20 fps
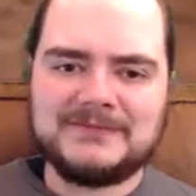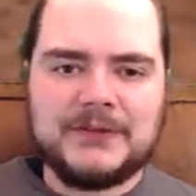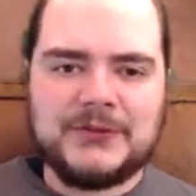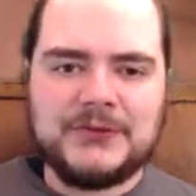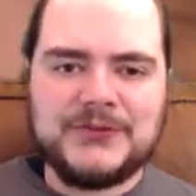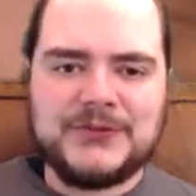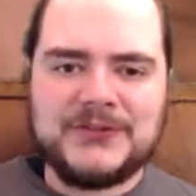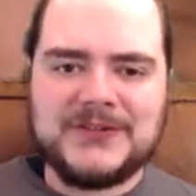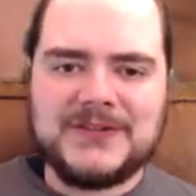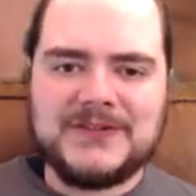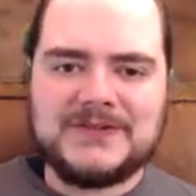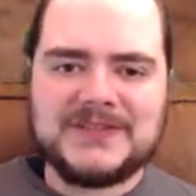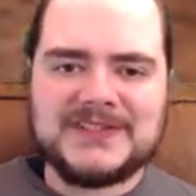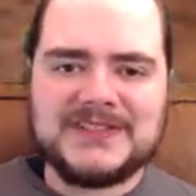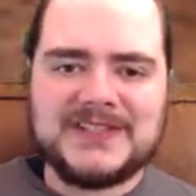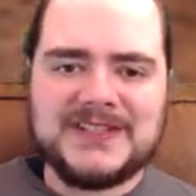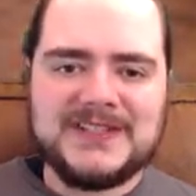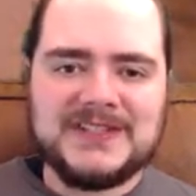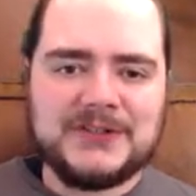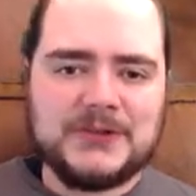you should have
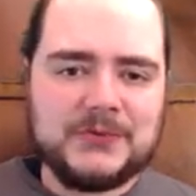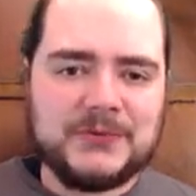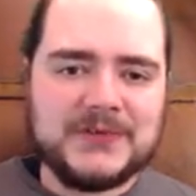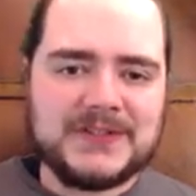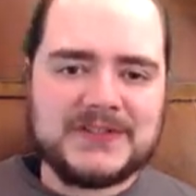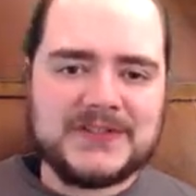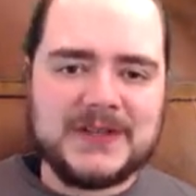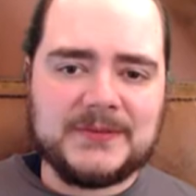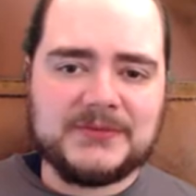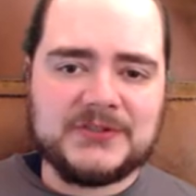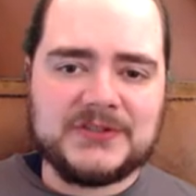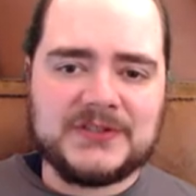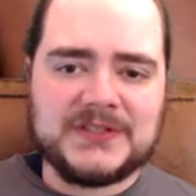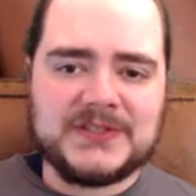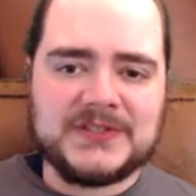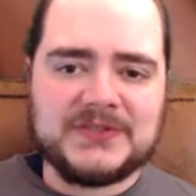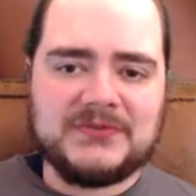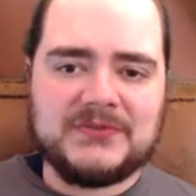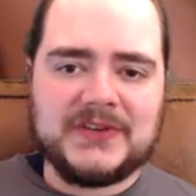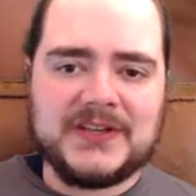seen your
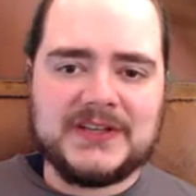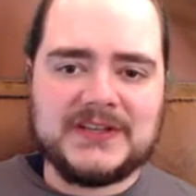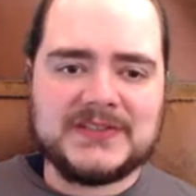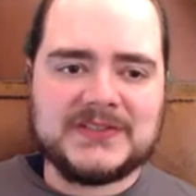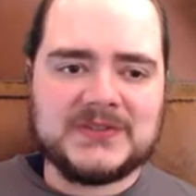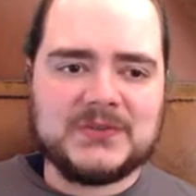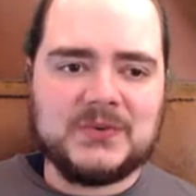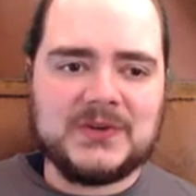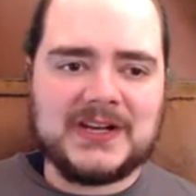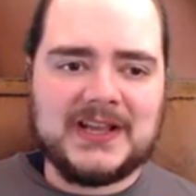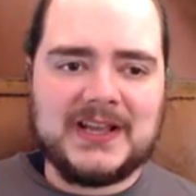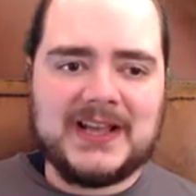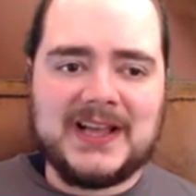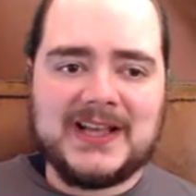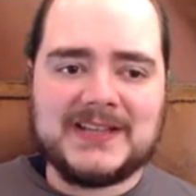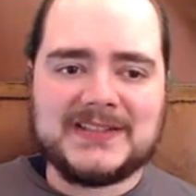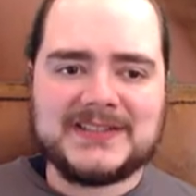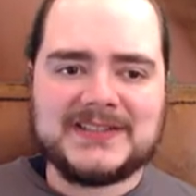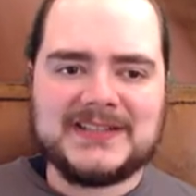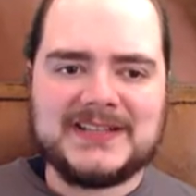receptionist's face when I
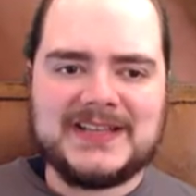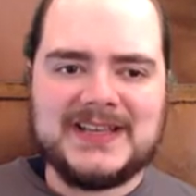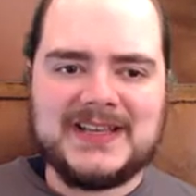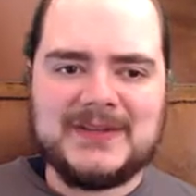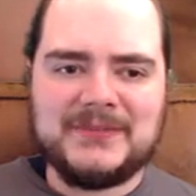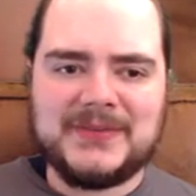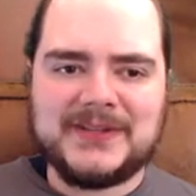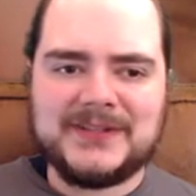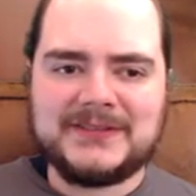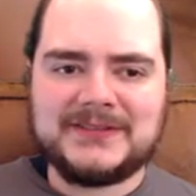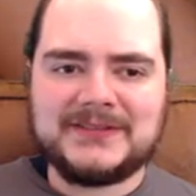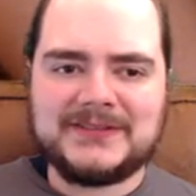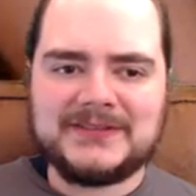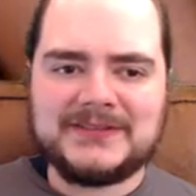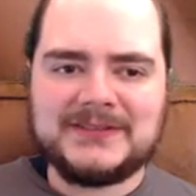asked to keep it.